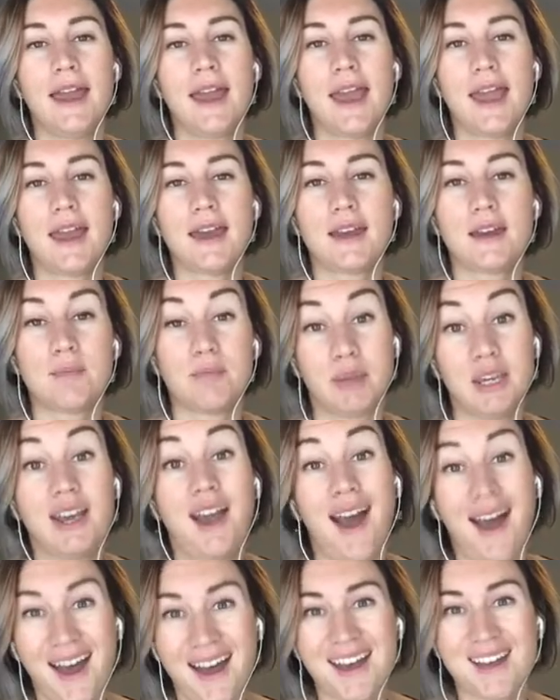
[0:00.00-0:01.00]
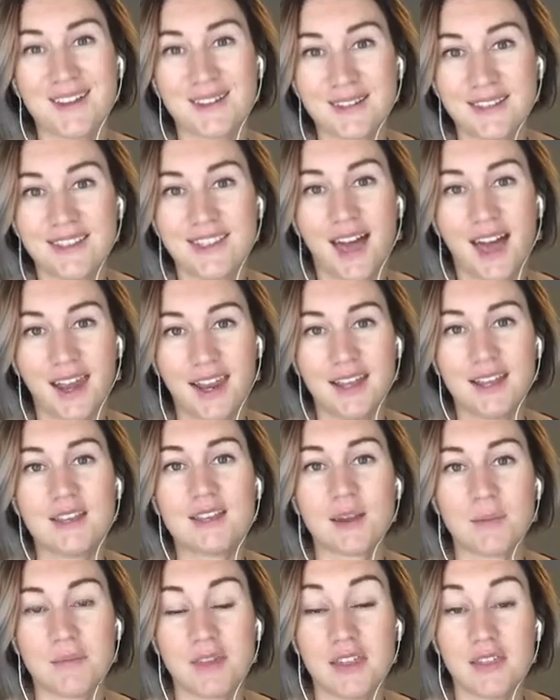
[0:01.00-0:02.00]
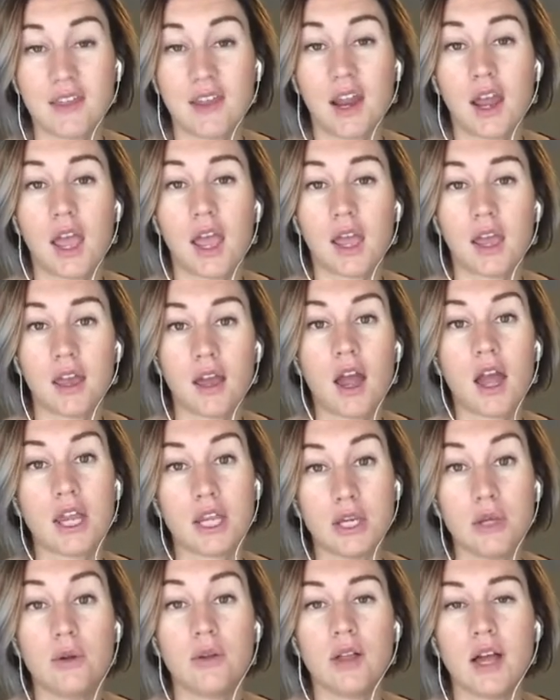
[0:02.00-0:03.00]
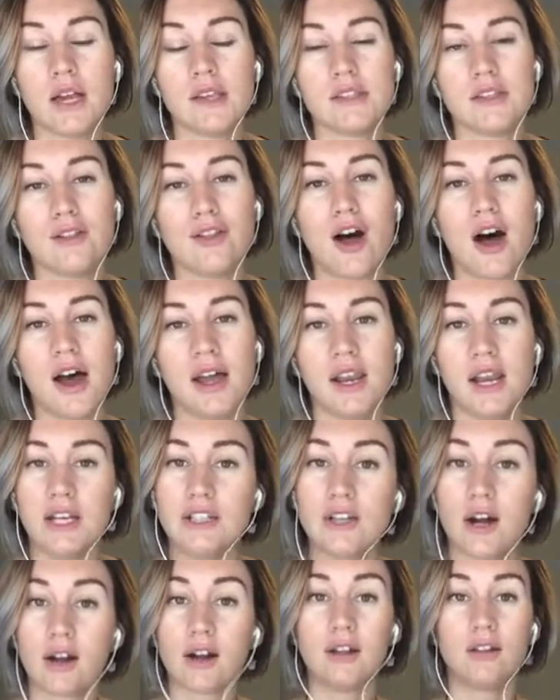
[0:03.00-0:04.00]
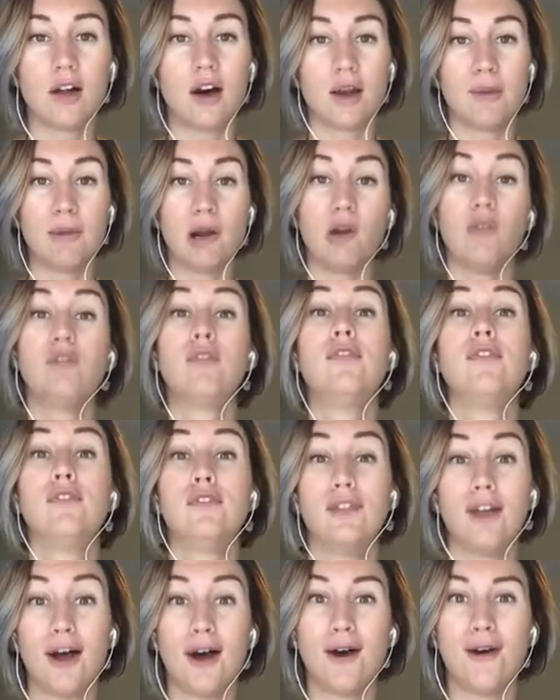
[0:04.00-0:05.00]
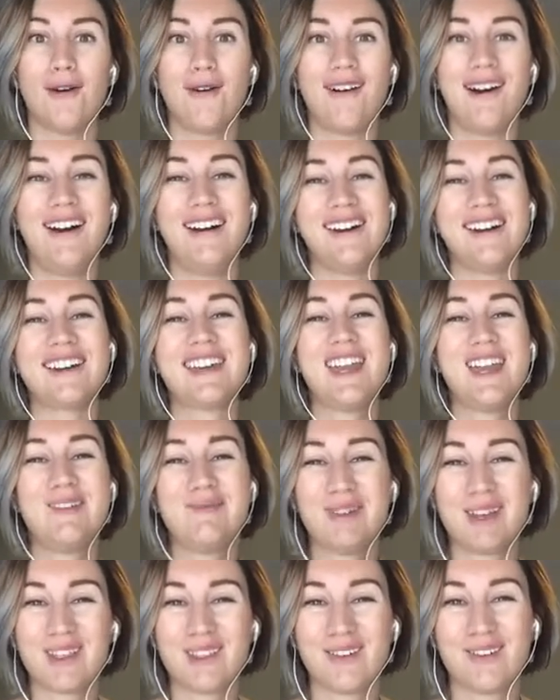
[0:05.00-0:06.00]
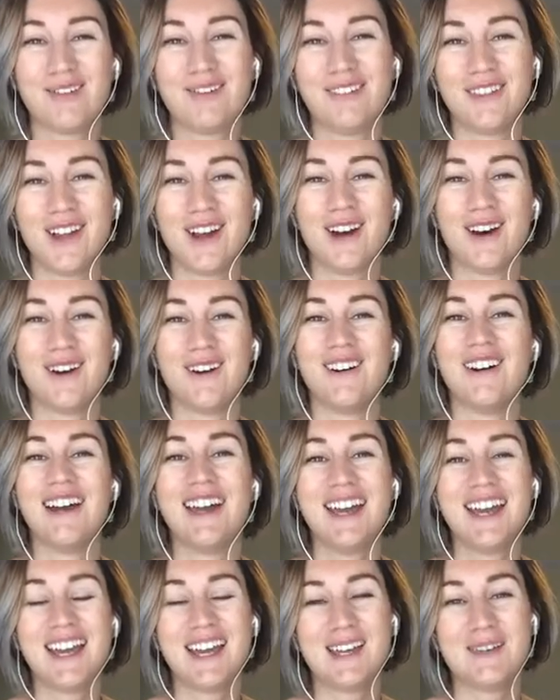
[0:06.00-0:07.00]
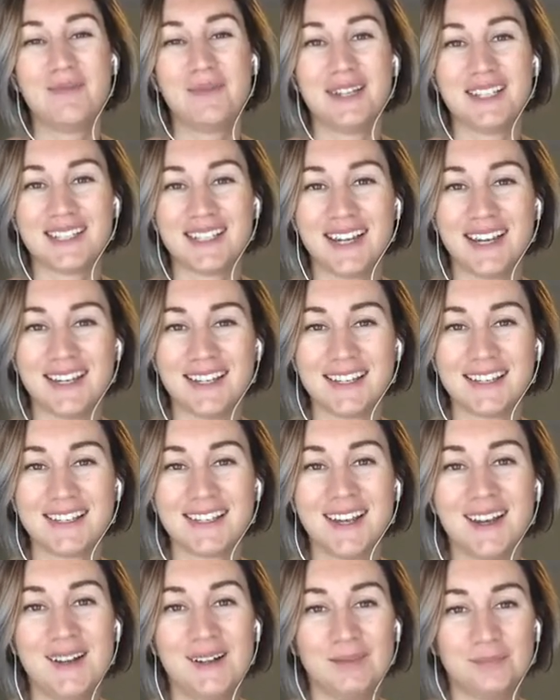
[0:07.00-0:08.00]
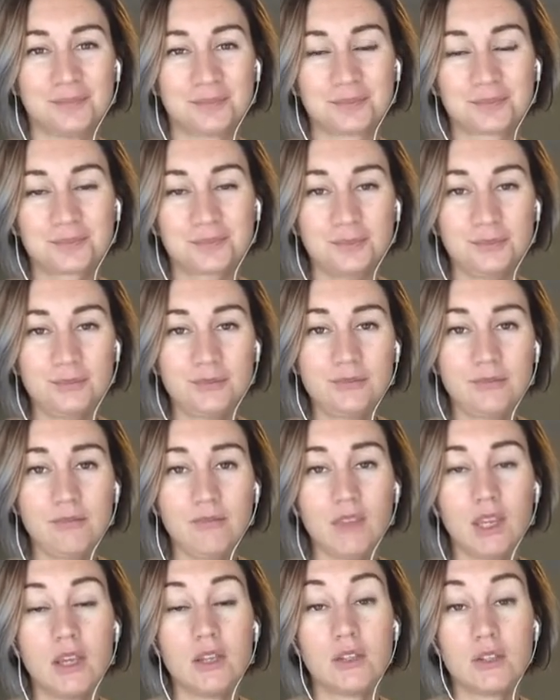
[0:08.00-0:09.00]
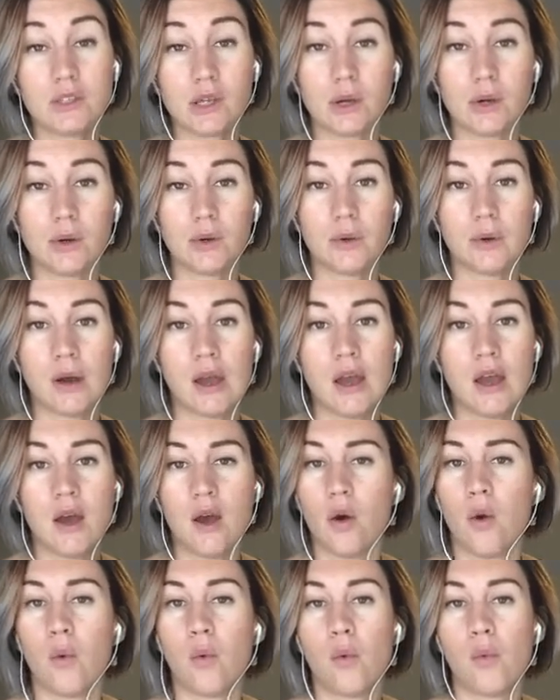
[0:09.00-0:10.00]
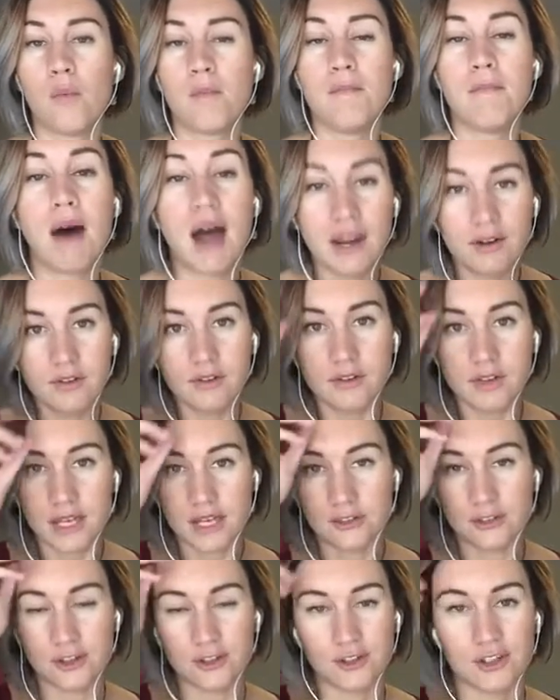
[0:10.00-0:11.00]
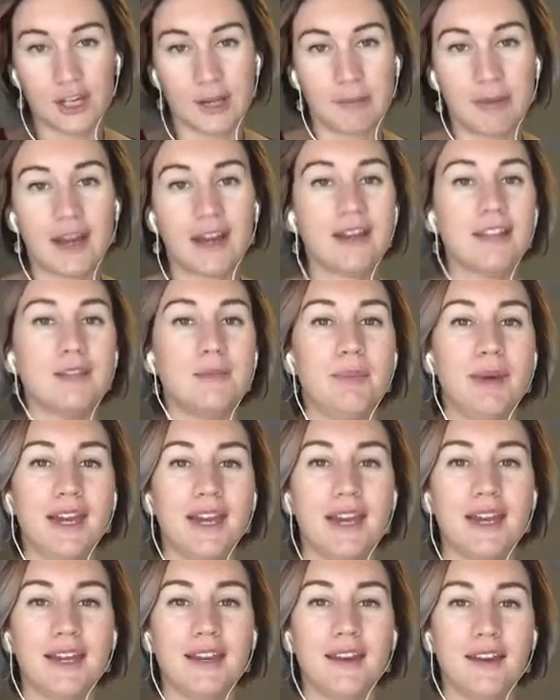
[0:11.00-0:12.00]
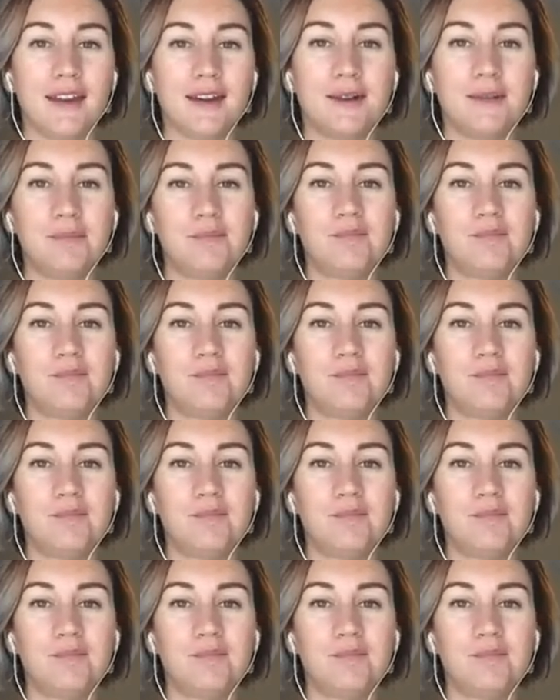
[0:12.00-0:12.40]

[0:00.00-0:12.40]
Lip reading: And because that is something that I utilize a lot, and I talk a lot about flow, keeping the flow in business. So my relationship has been